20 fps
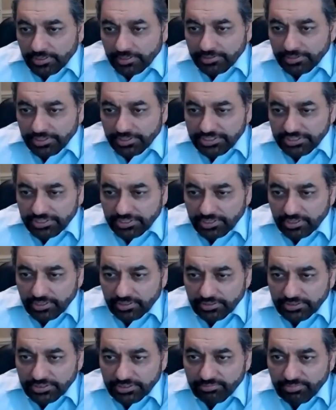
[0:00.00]

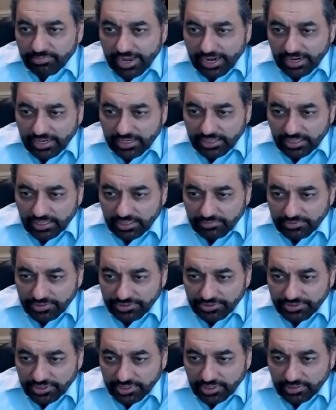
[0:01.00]
Krishna is back
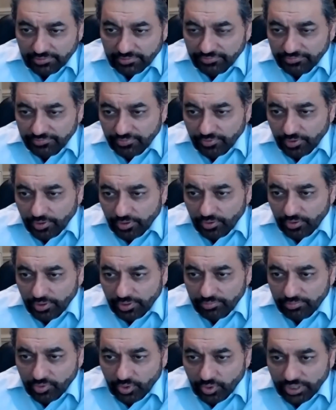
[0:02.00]
with a
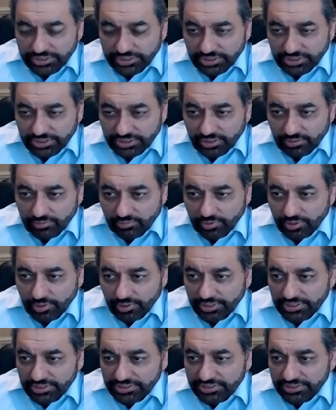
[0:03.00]
follow-up question about
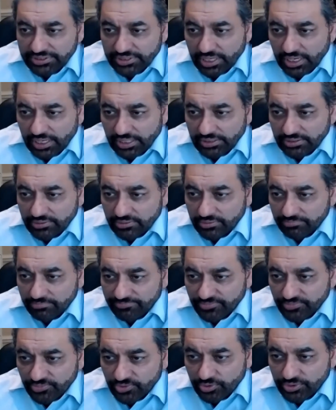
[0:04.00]
his son
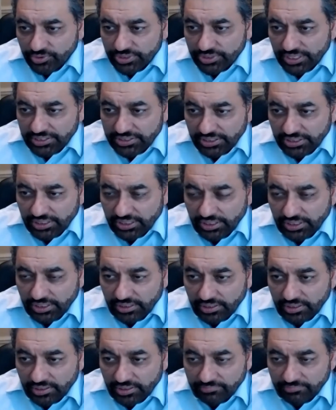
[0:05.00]
who's 18,
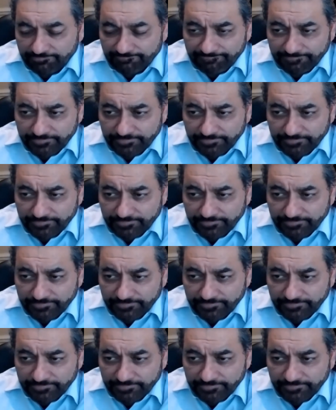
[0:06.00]
and